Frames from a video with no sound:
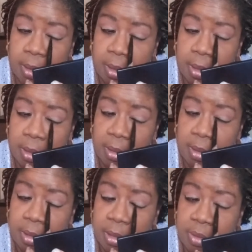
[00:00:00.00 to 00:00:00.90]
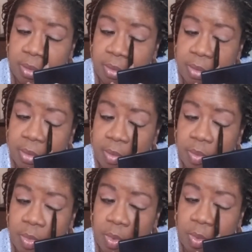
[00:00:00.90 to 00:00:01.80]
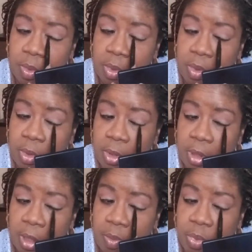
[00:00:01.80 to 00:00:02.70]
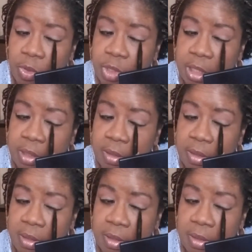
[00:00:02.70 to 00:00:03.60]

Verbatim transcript: You know, just a breeze.